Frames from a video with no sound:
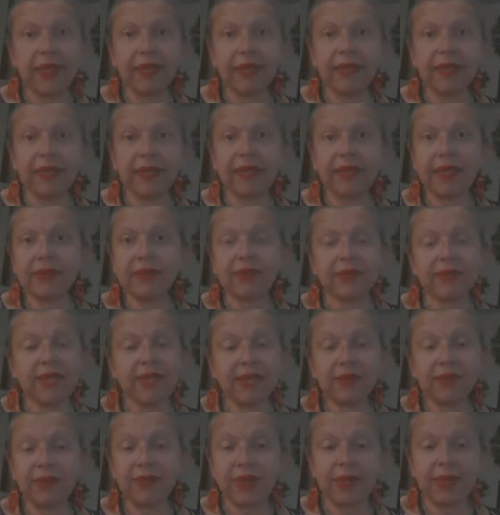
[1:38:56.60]
That, that's what
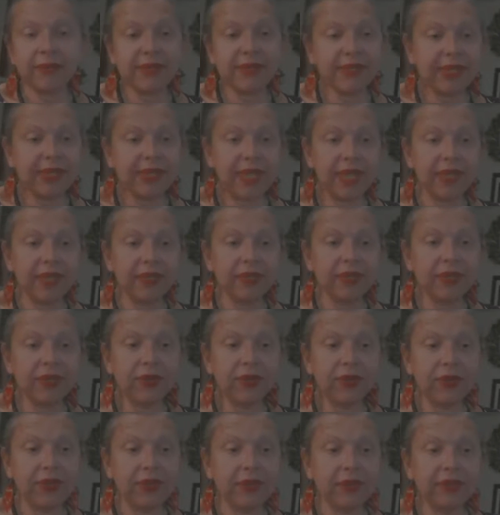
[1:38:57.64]
that's what I'm saying. You
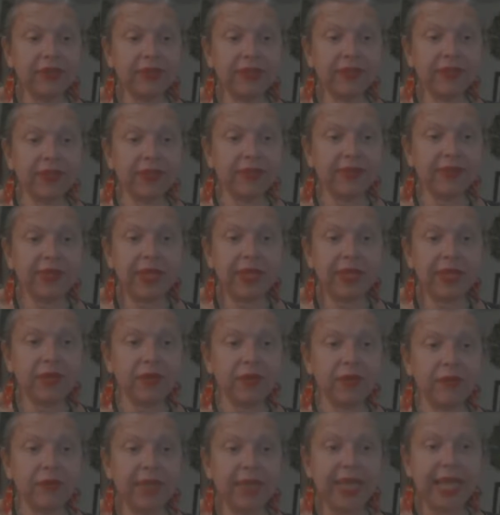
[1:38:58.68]
know, that's what I'm saying. You
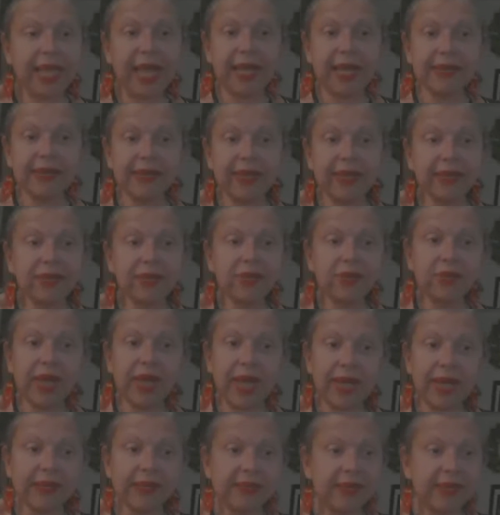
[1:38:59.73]
know, mi casa es su
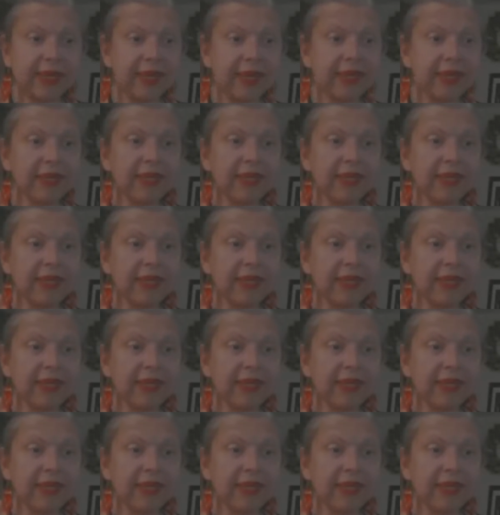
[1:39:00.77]
casa,